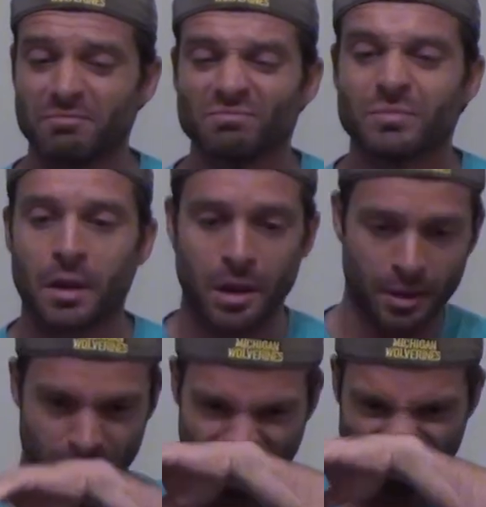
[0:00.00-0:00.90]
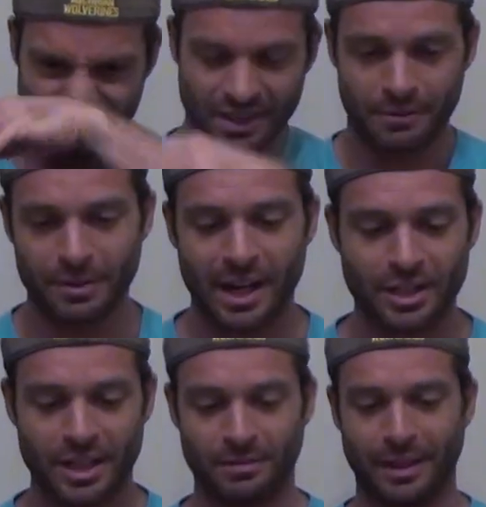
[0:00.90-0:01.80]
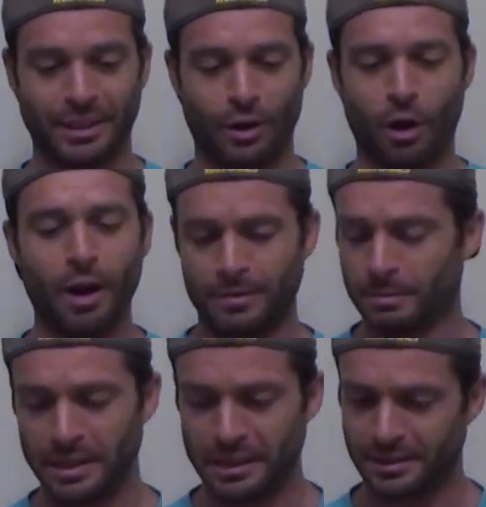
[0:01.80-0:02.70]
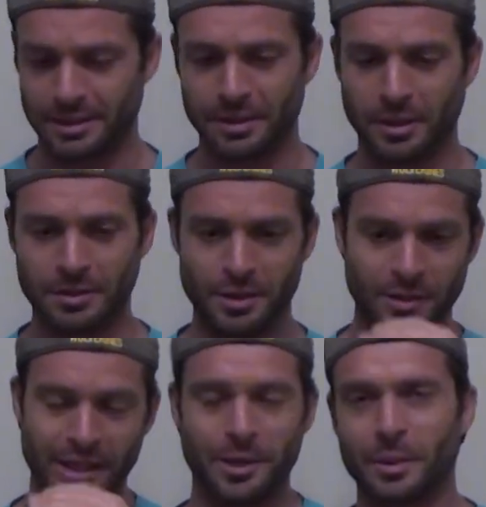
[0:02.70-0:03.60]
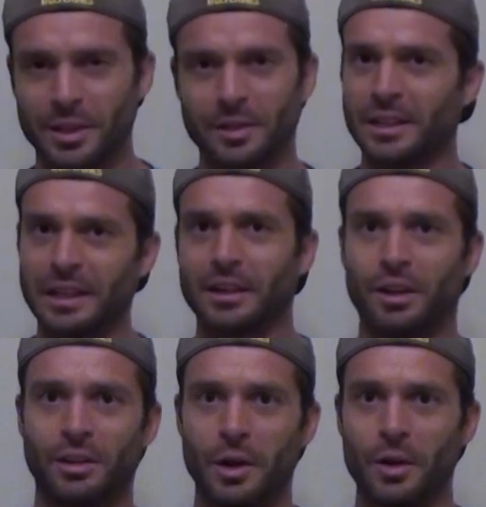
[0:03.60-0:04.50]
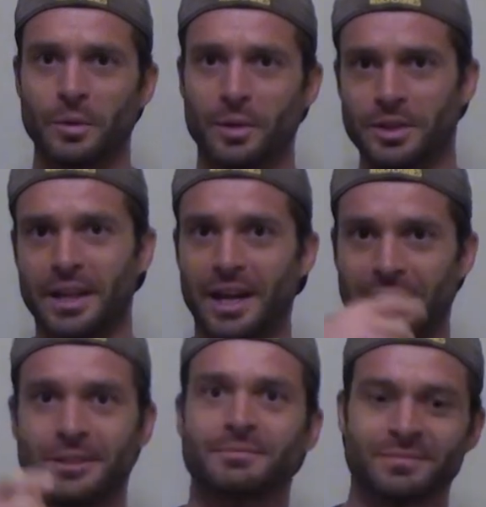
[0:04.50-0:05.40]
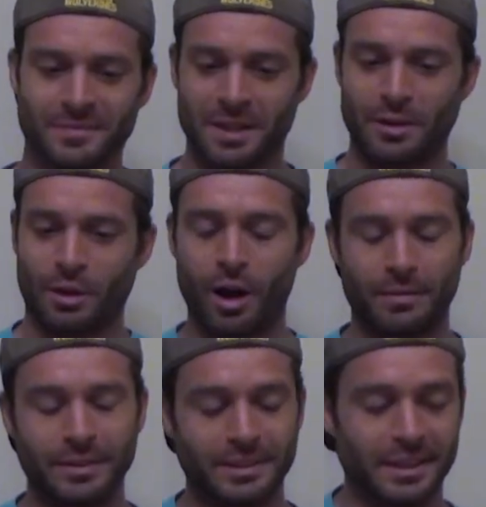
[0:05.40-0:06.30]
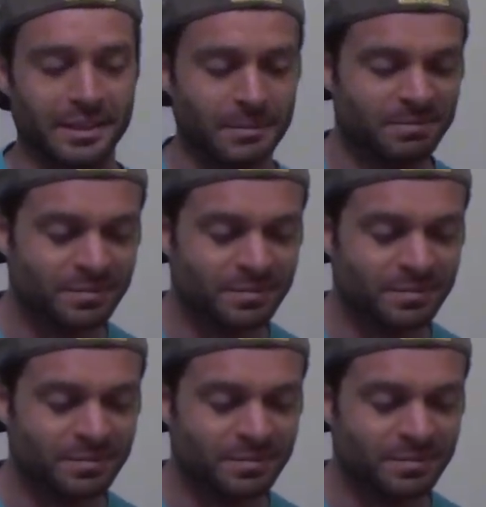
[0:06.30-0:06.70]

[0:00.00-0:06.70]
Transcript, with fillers: I feel like I should have like the coffee beans here, you know, like when you're getting cologne where you gotta get you know, the coffee things.